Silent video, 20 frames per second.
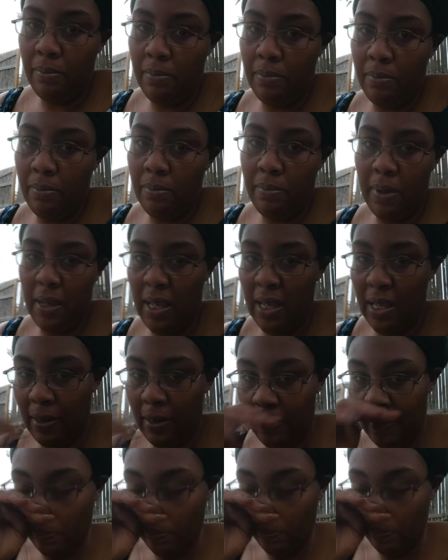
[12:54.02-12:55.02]
it could
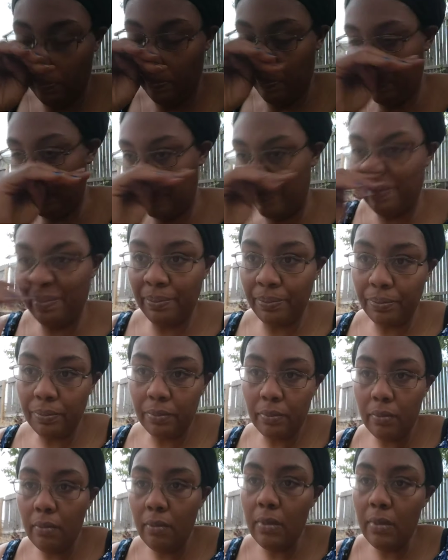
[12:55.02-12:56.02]
be
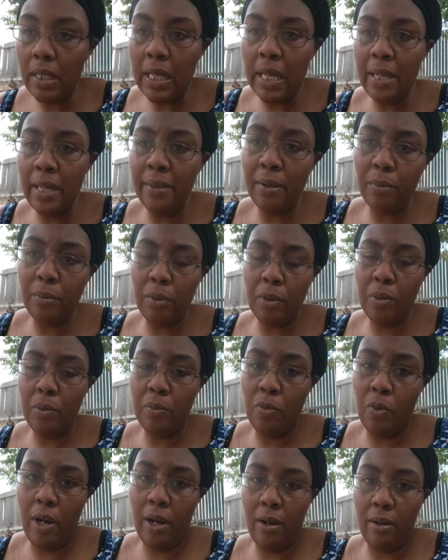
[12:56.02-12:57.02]
in the
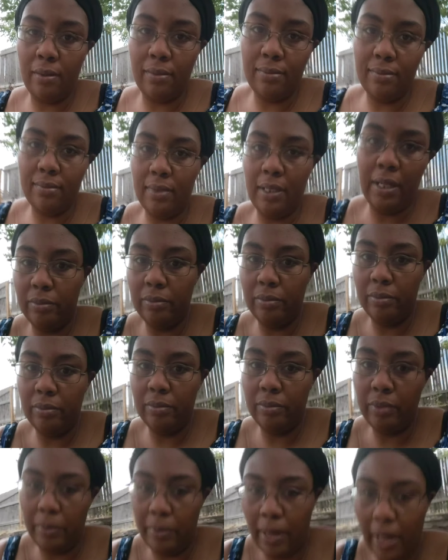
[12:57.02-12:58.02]
room where, you know,
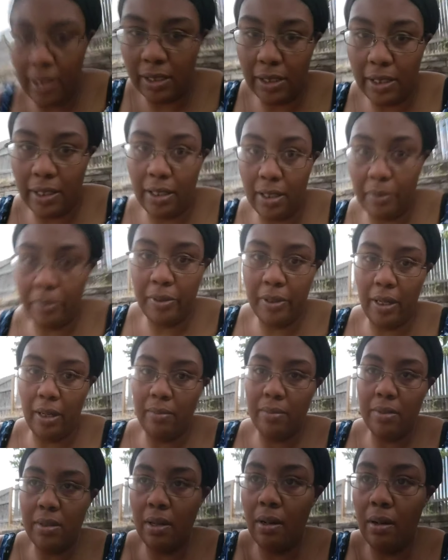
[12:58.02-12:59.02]
we were actually gonna put
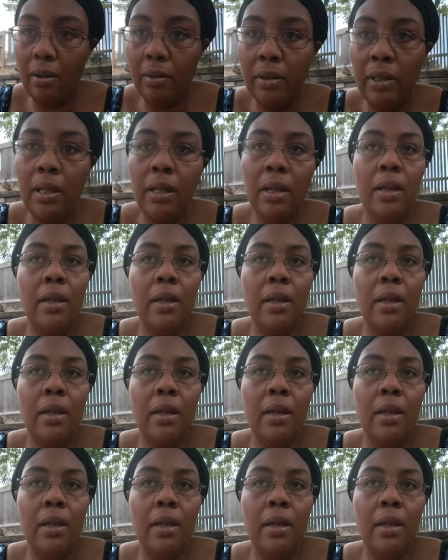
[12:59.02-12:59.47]
him. So